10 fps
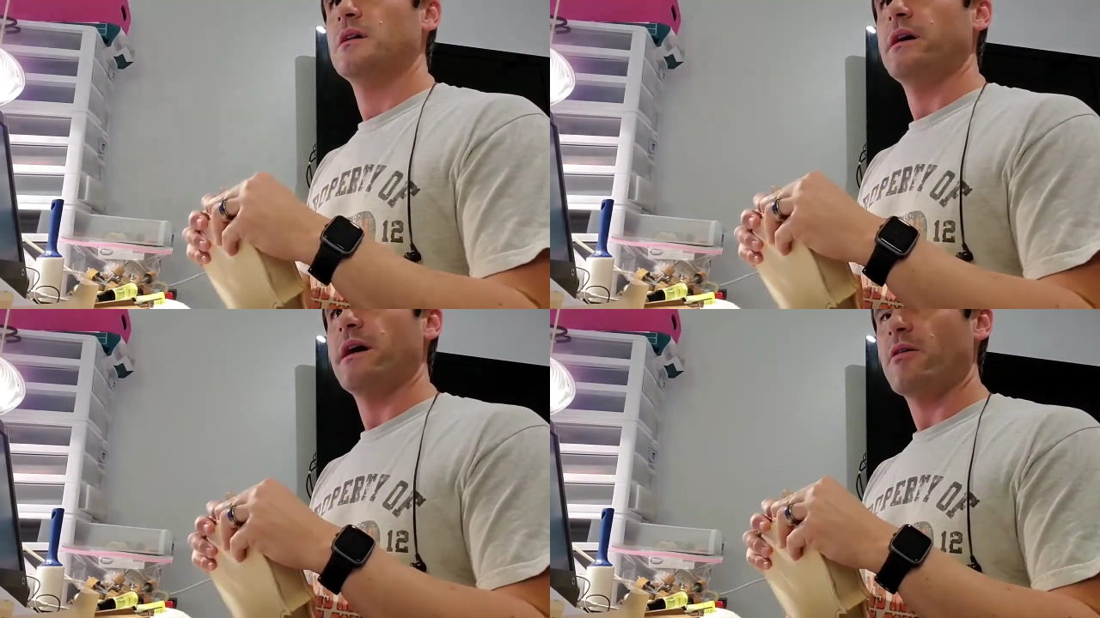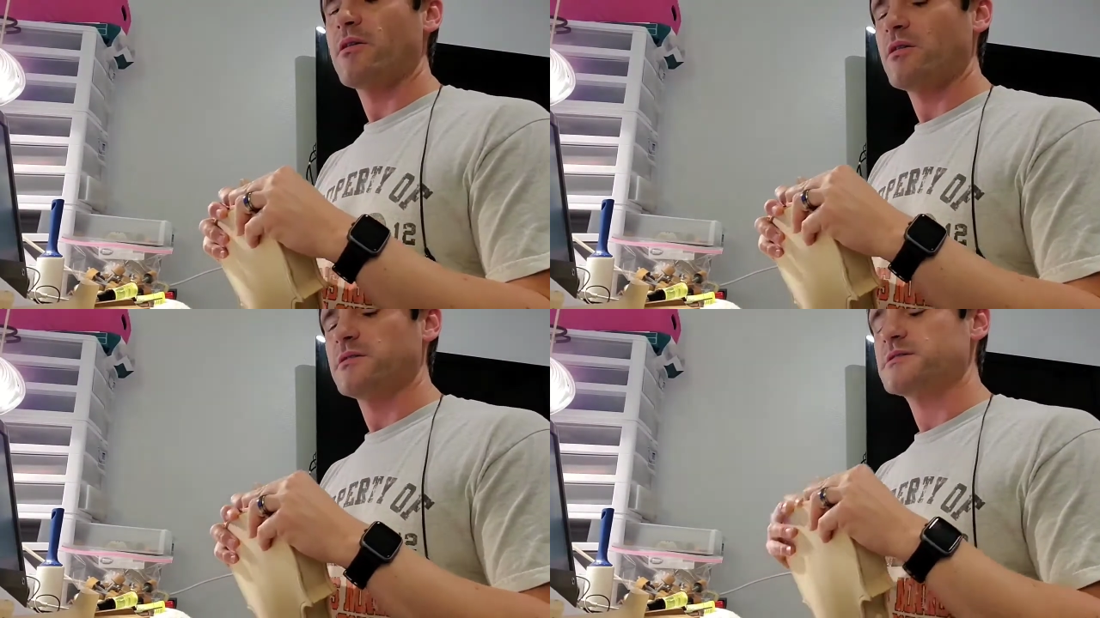
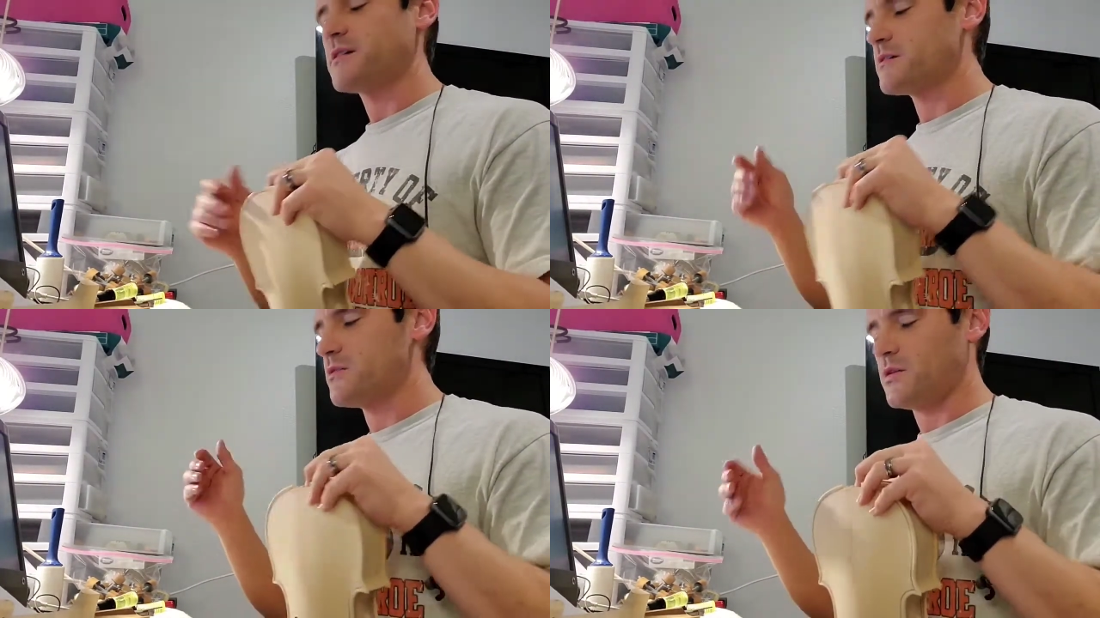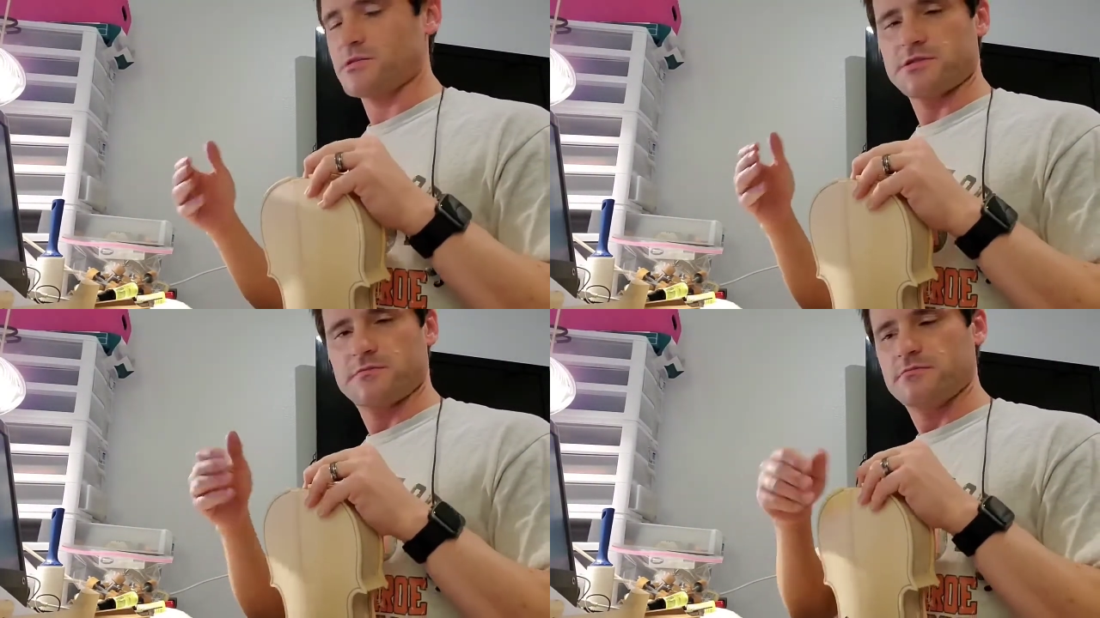error on the side of
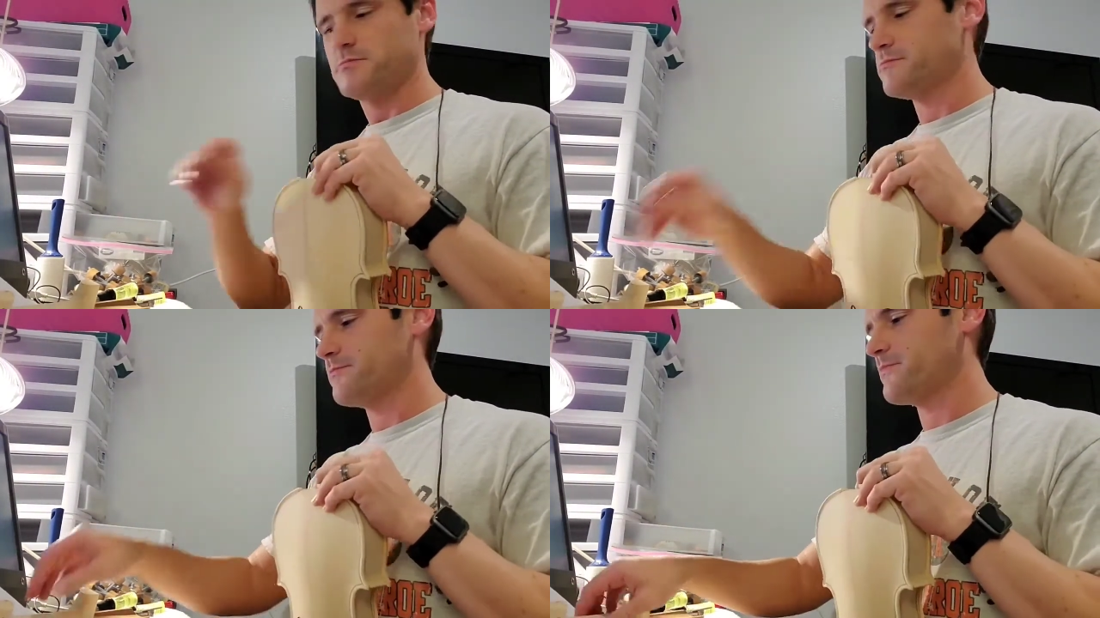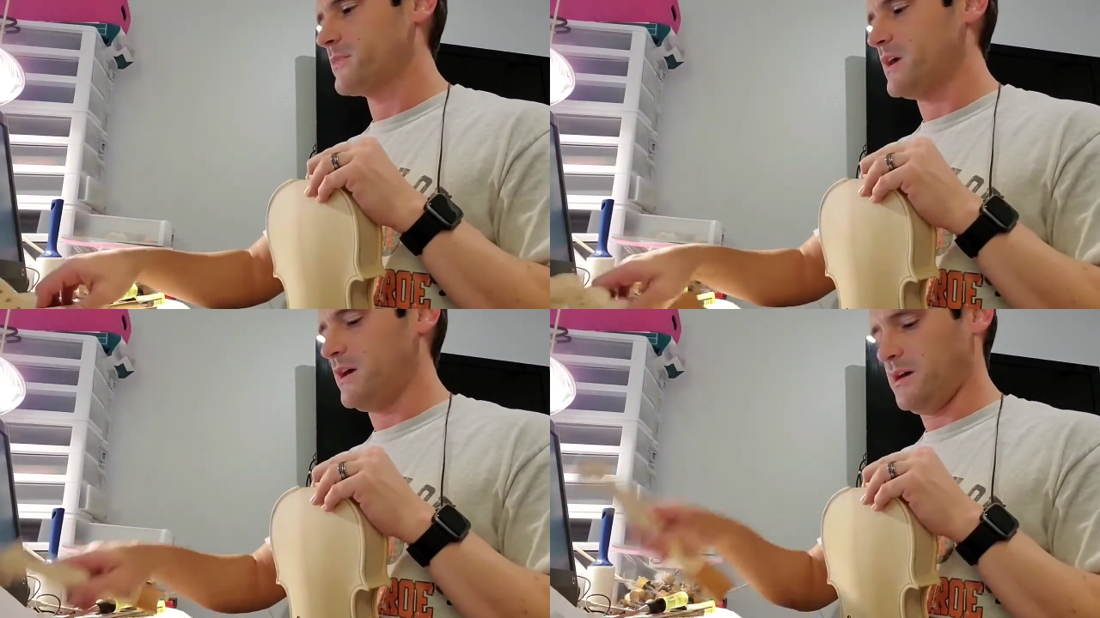caution,
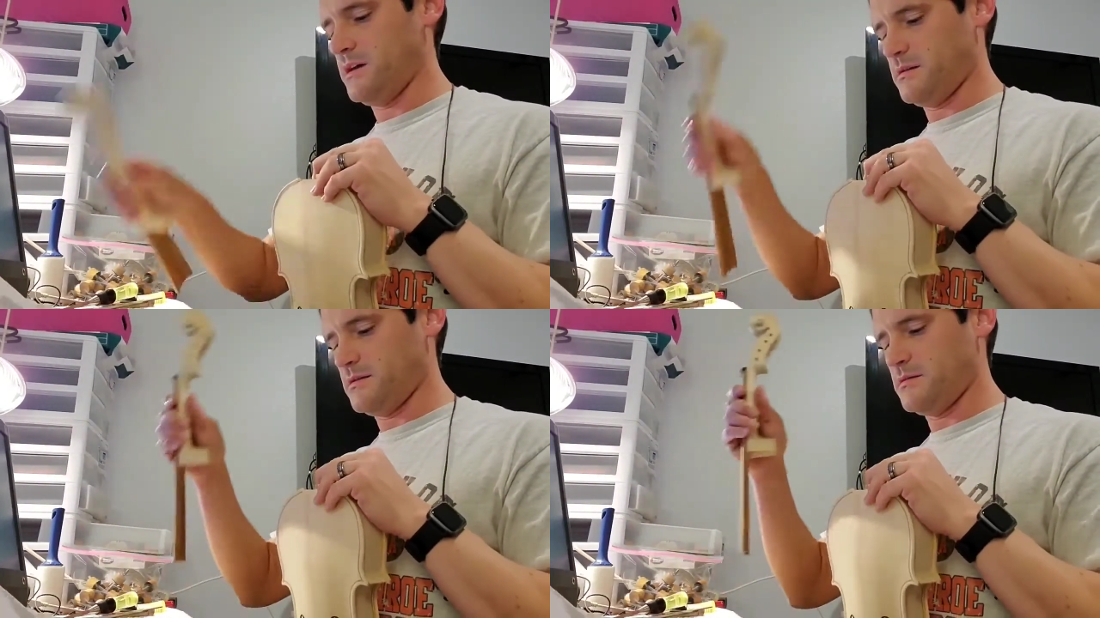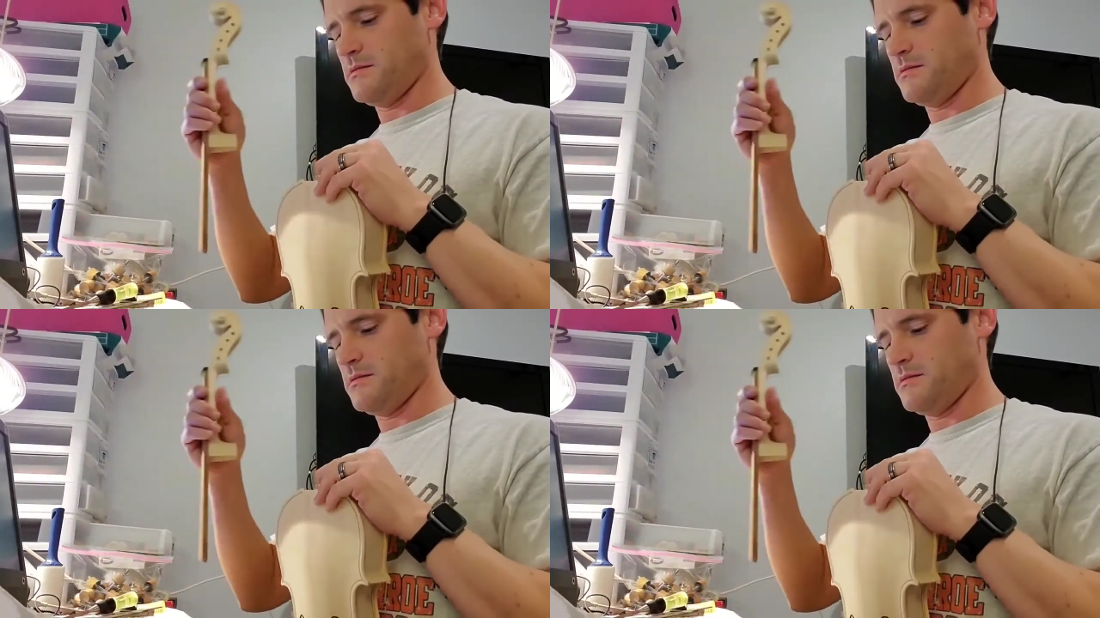and